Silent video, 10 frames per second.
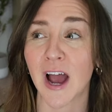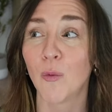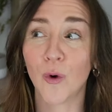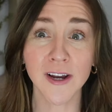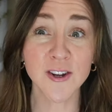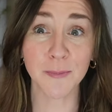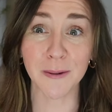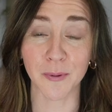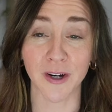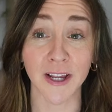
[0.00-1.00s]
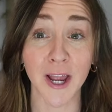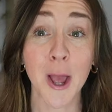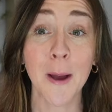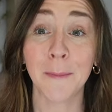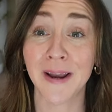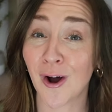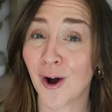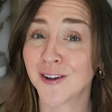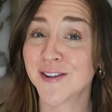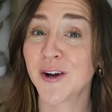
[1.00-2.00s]
I want it to be pretty, but it
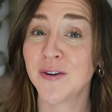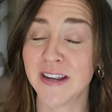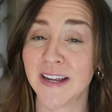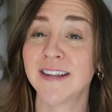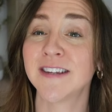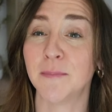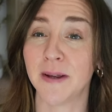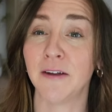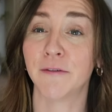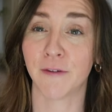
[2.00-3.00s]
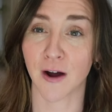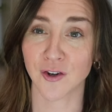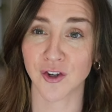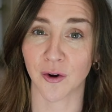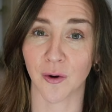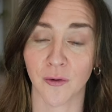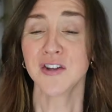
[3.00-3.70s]
also needs to be functional.